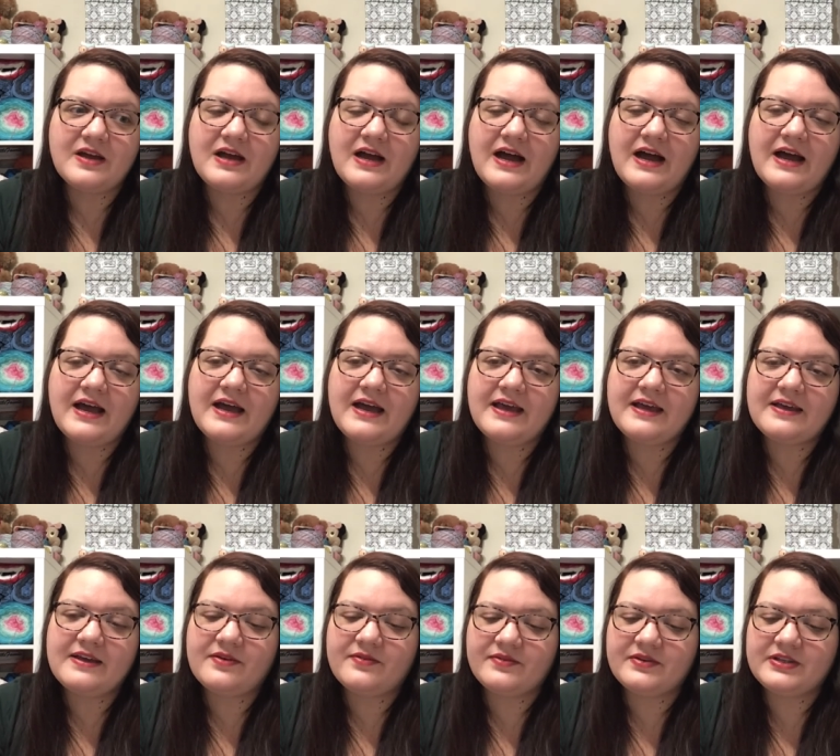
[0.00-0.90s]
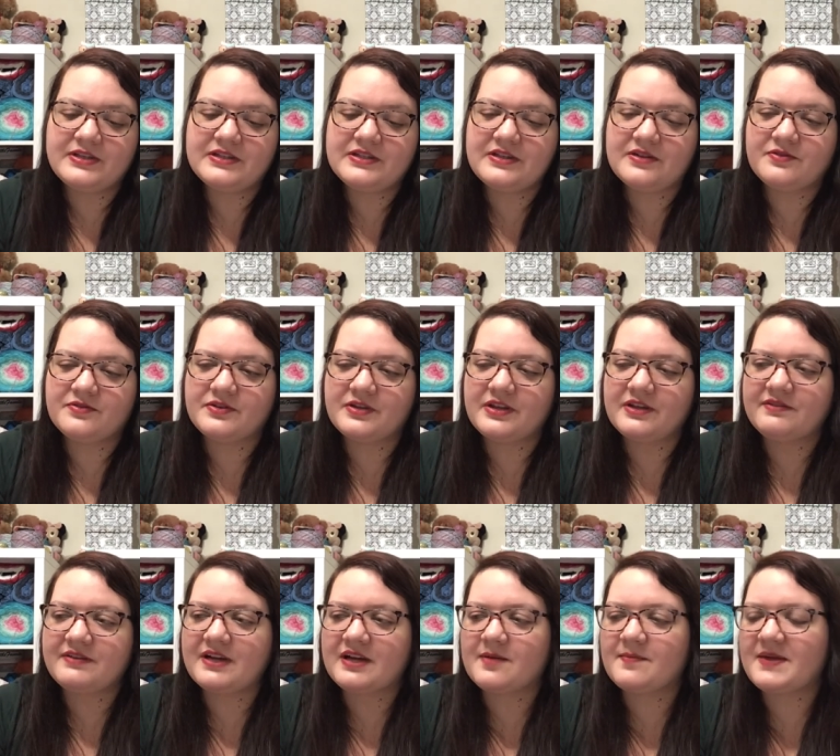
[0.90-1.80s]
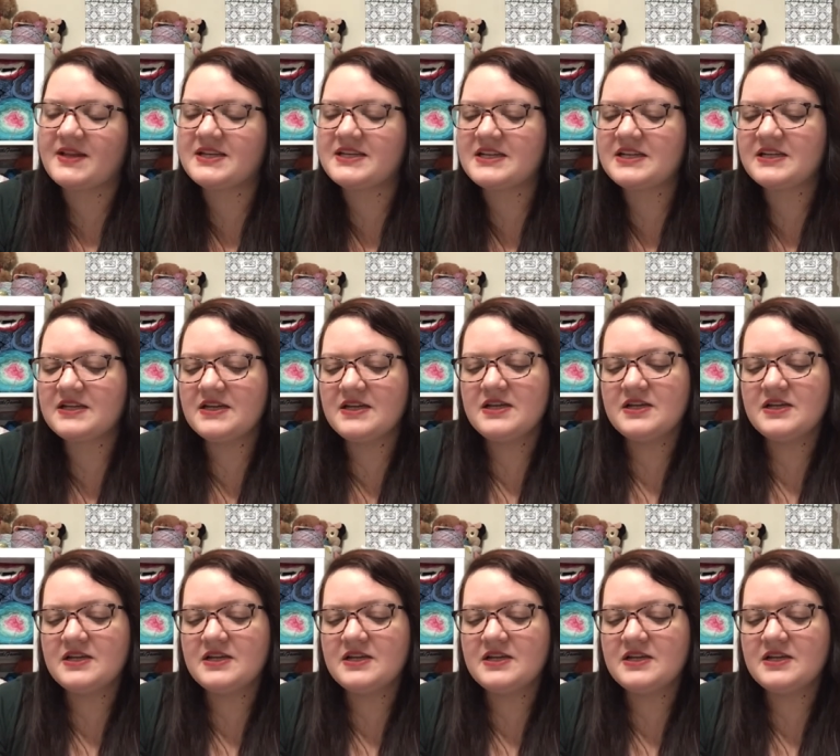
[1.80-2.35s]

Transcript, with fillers: I would really recommend it.